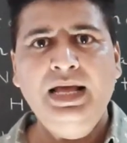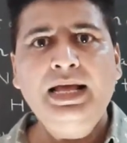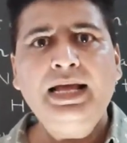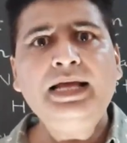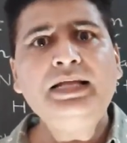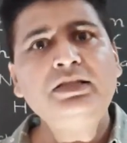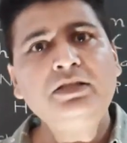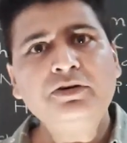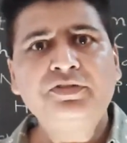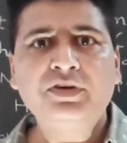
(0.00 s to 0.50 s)

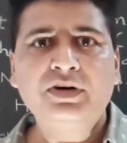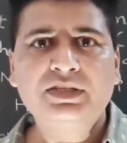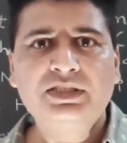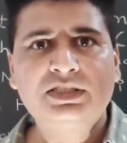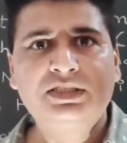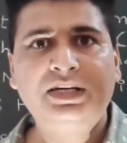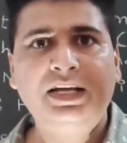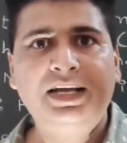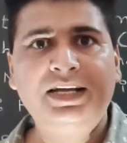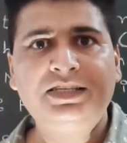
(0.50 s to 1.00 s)
In the
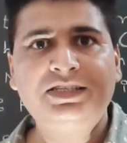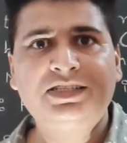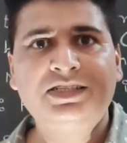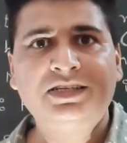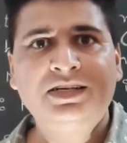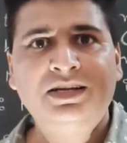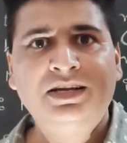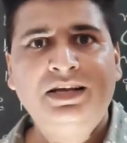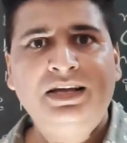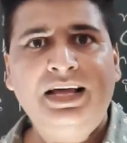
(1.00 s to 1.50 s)
first stage,
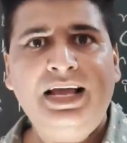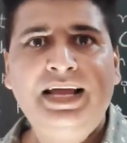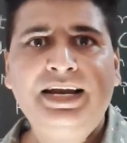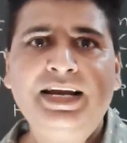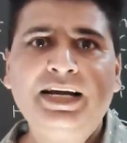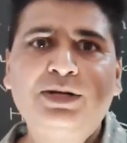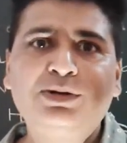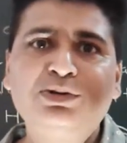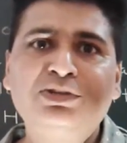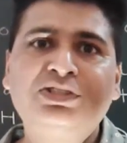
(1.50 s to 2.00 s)

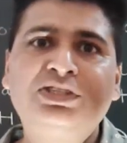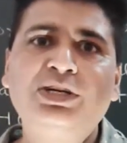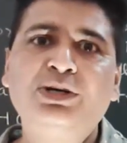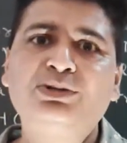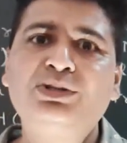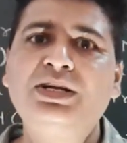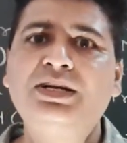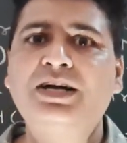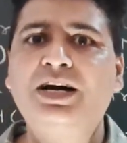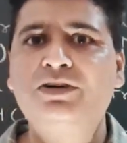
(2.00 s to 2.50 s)

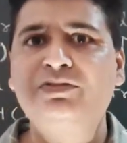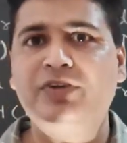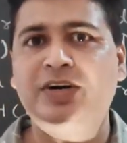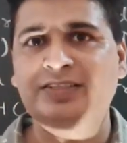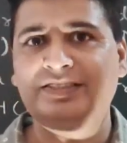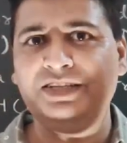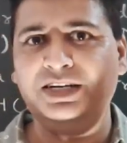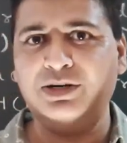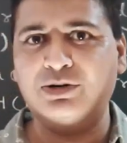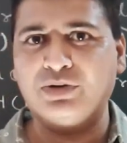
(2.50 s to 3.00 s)
Na2CO3
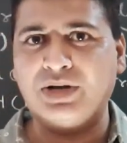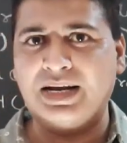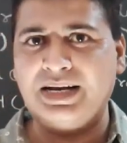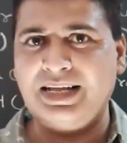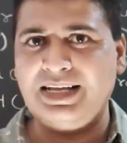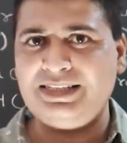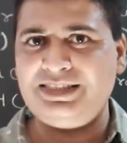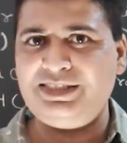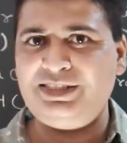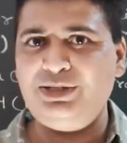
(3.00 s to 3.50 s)
converts into
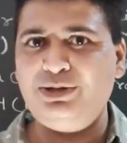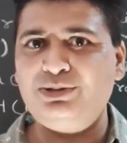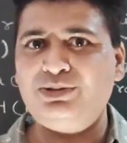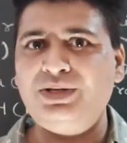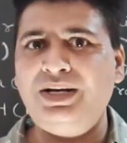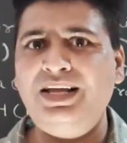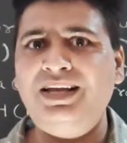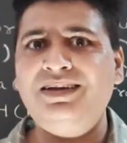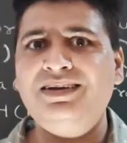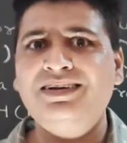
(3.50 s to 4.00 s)

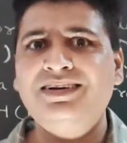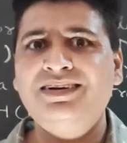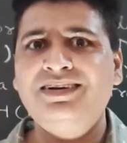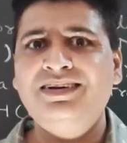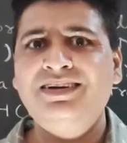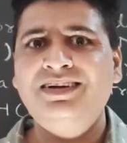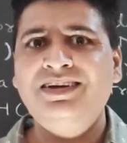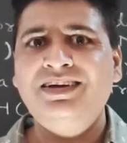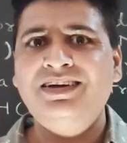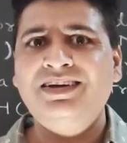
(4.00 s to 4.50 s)
NaHCO3.
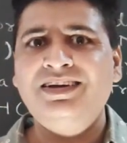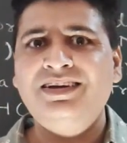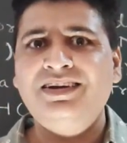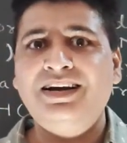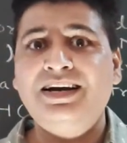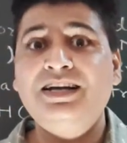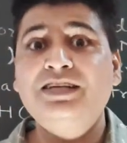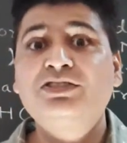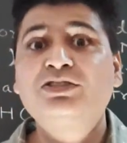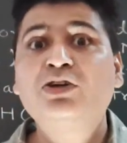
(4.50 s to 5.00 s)

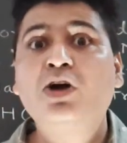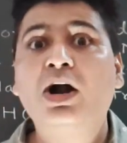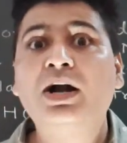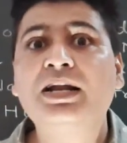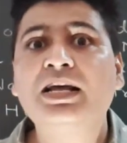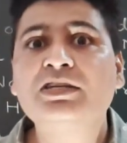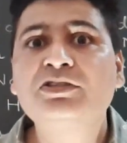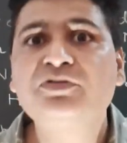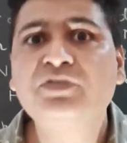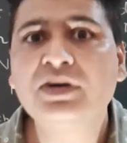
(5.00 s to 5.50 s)
It is
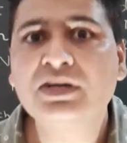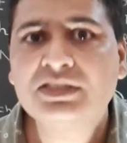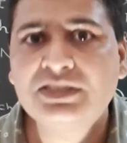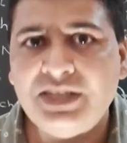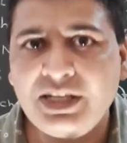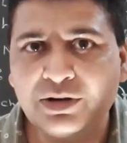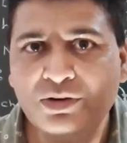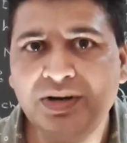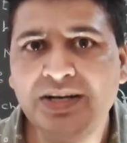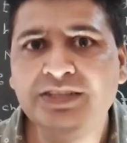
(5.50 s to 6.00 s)
called as first
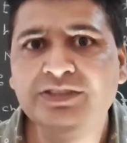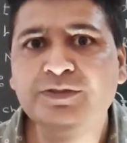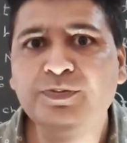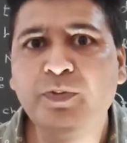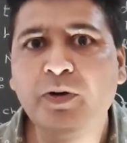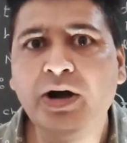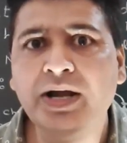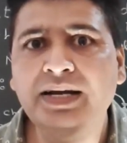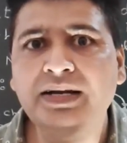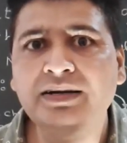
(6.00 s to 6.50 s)
equivalence
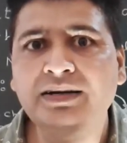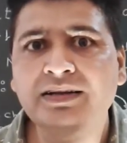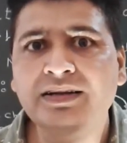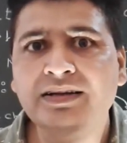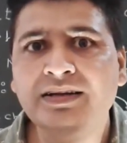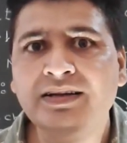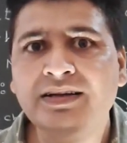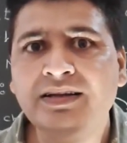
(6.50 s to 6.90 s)
point.